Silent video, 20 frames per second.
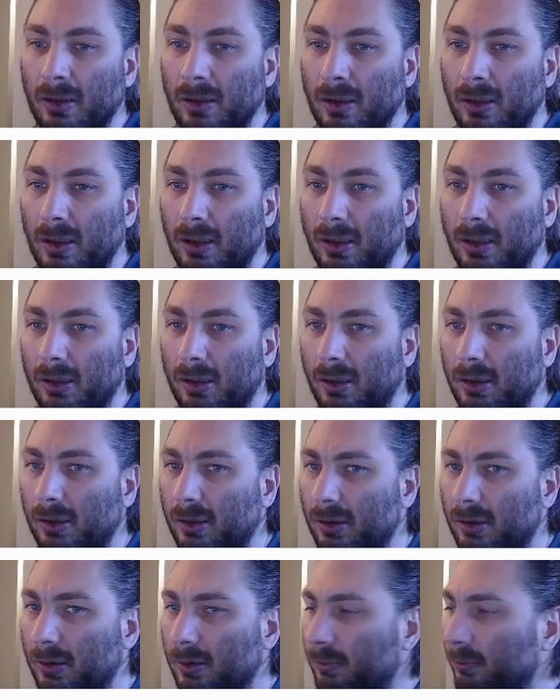
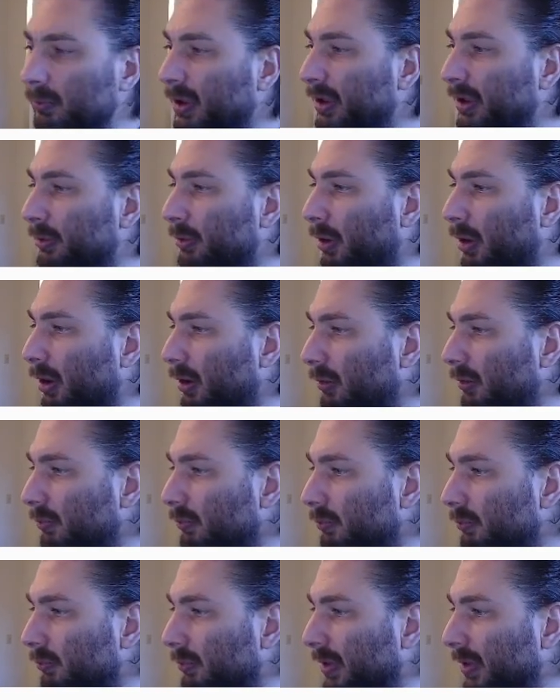The draw
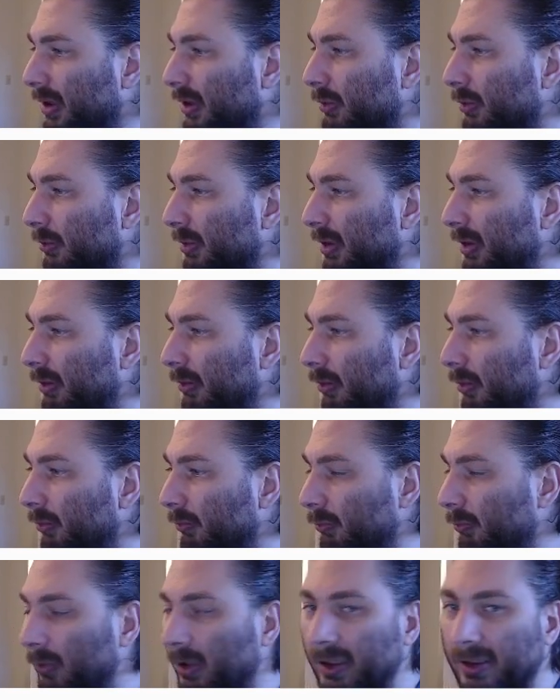is going to be
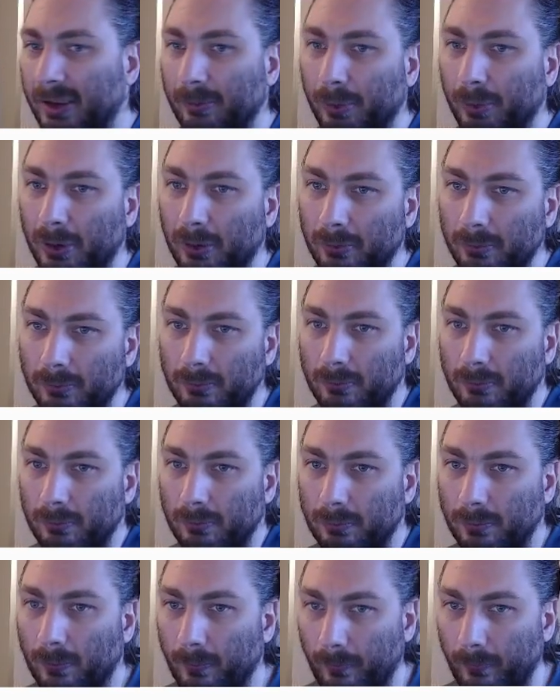really simple.
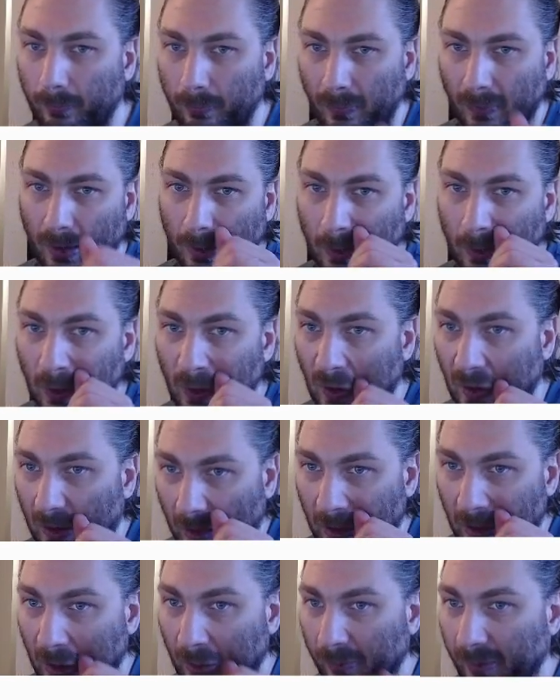
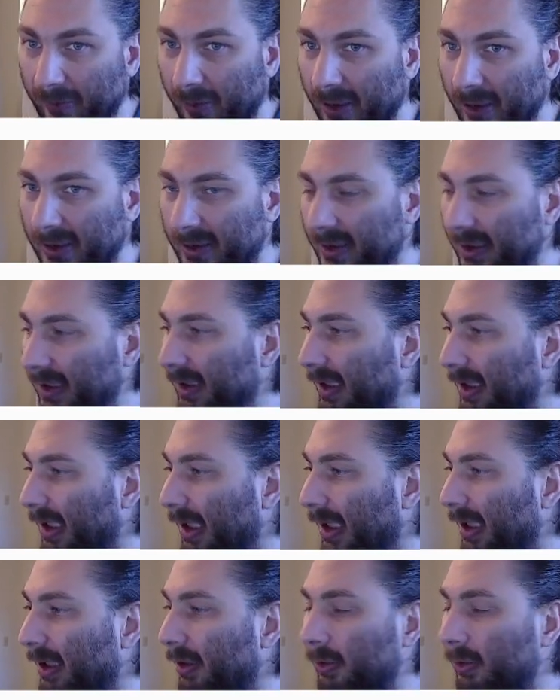We've already seen
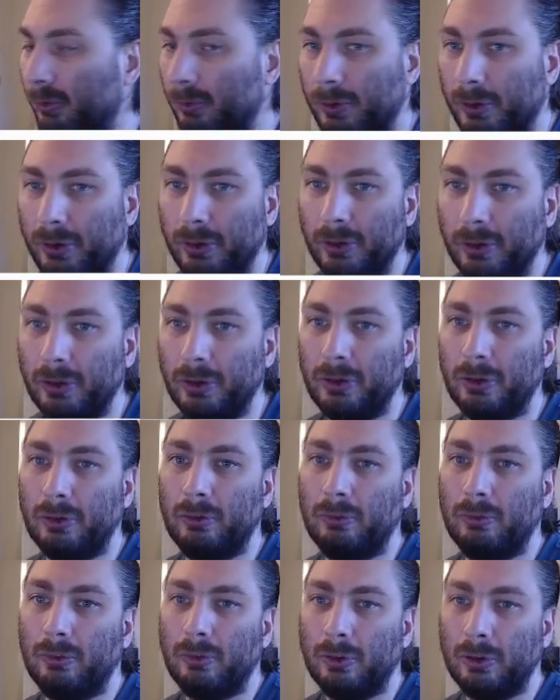how
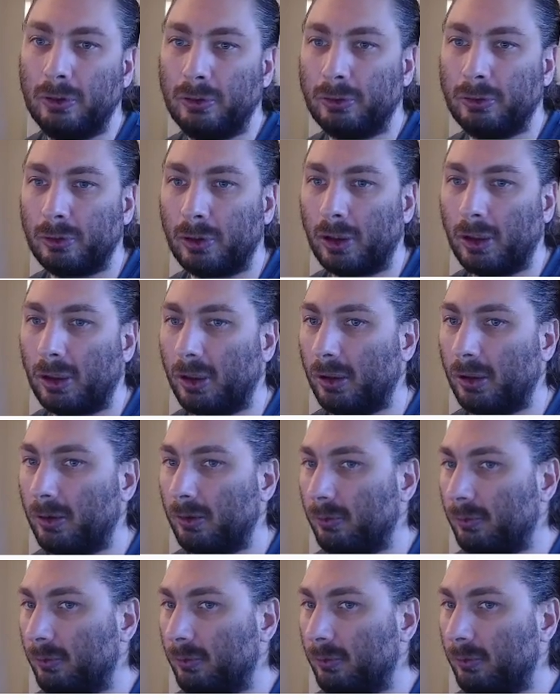to draw